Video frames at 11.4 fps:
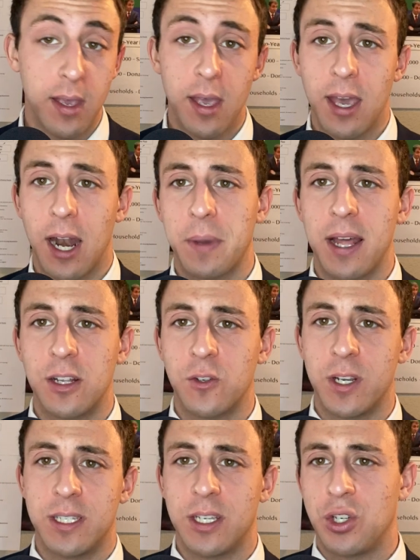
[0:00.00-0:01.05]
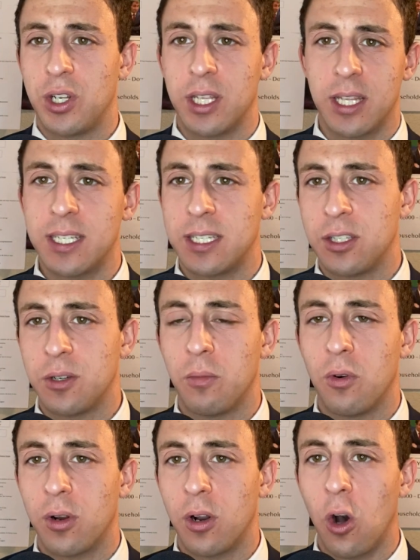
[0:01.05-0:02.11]
I'm kind of transitioning this into
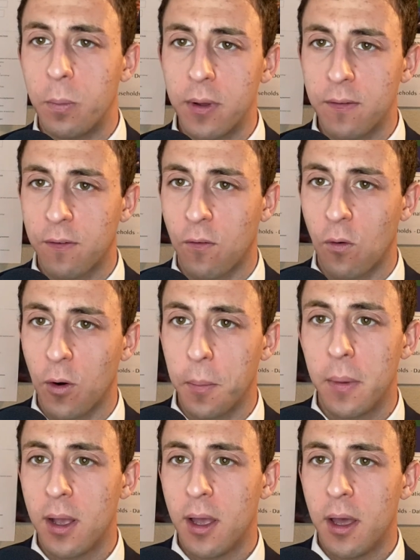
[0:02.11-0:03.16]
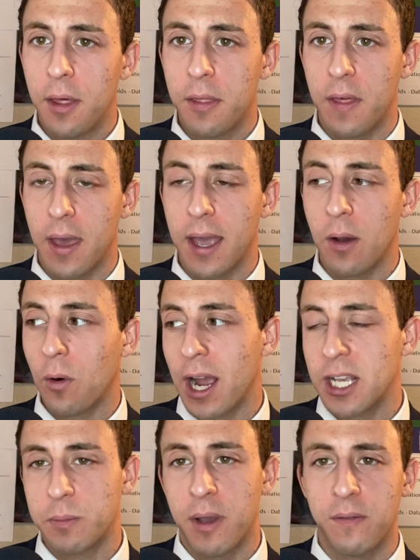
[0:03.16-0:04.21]
more an open form thing,
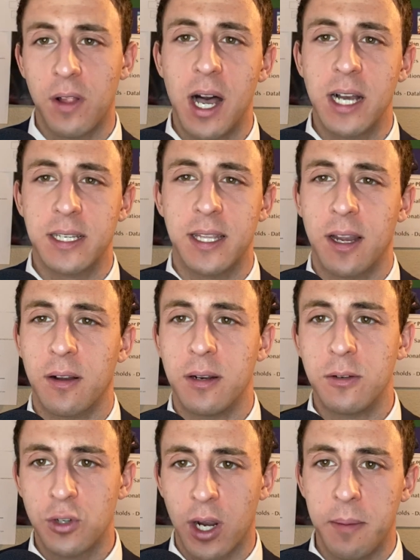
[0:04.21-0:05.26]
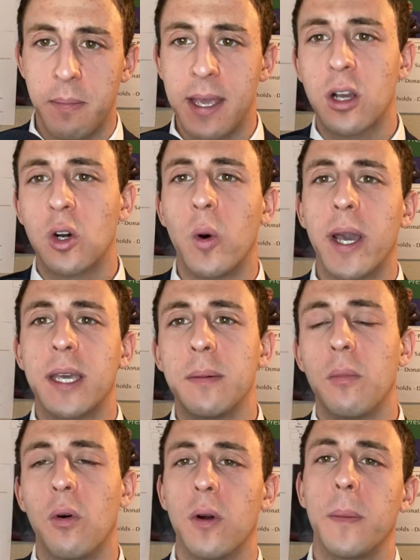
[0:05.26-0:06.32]
whereas my vlogs, I think, are going to try and make quick
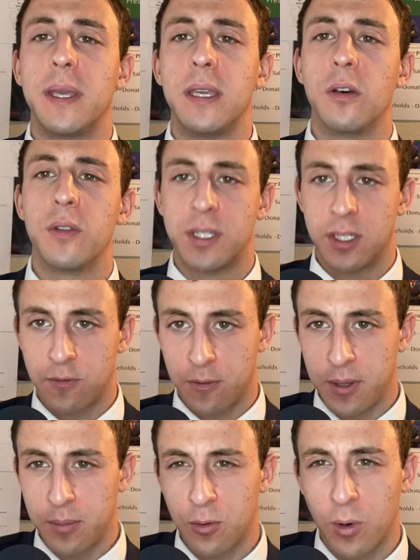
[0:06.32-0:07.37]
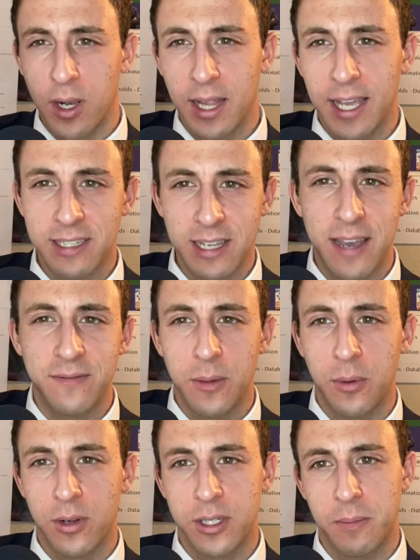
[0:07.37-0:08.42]
more appeal. This is for people who want to like dive
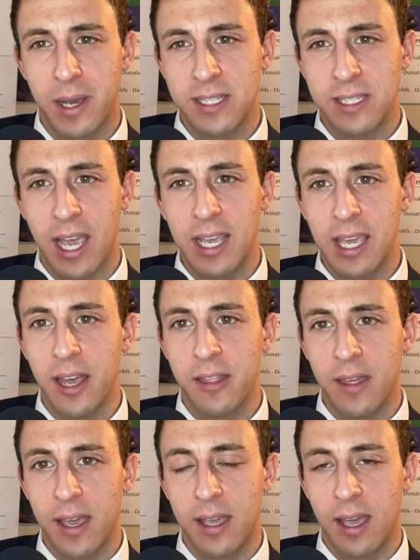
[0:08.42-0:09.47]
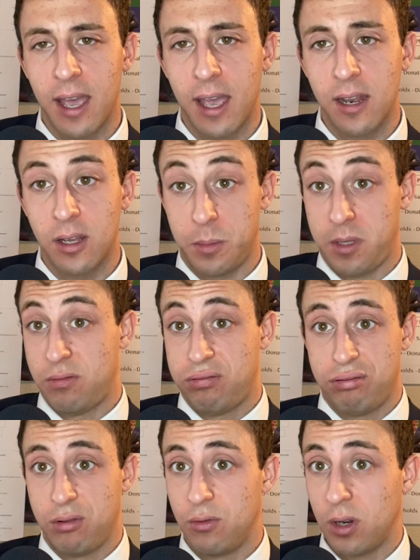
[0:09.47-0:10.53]
deeper into my psyche, I think. And I mean,
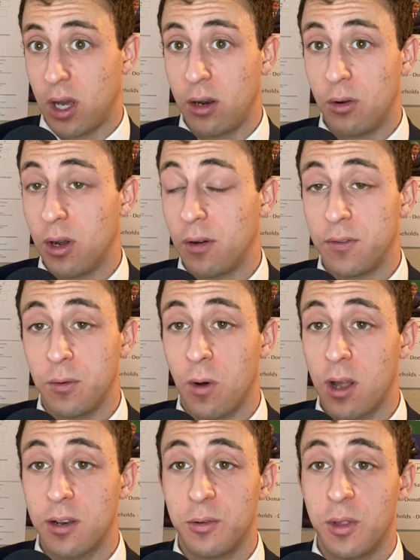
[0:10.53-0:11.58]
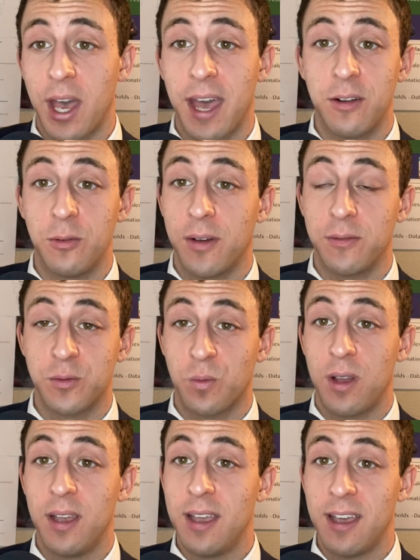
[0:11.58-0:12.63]
I don't know if you want to do that. Whoever's,
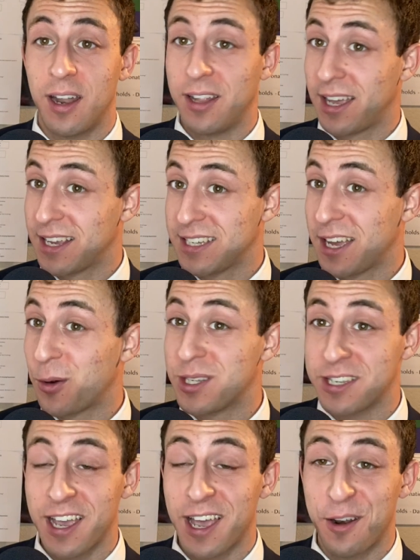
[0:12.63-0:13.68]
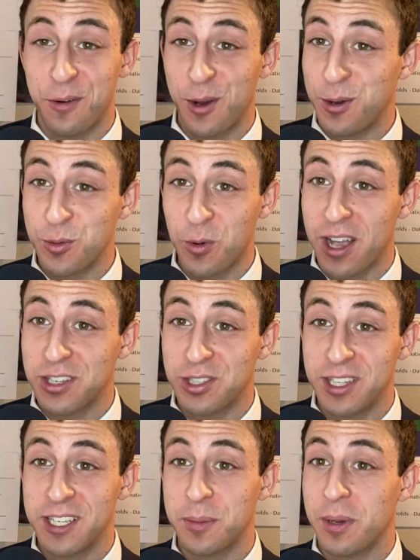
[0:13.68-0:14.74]
like I said, I always say, I don't know who's watching
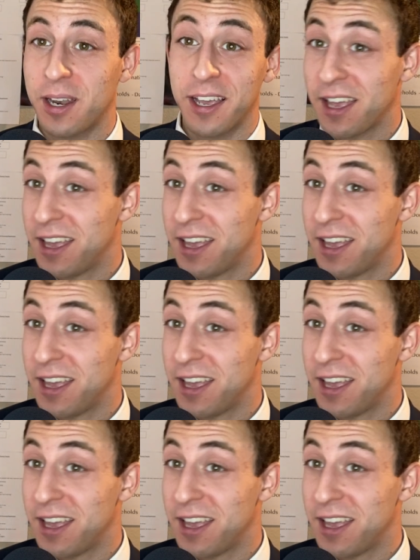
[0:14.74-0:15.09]
this, but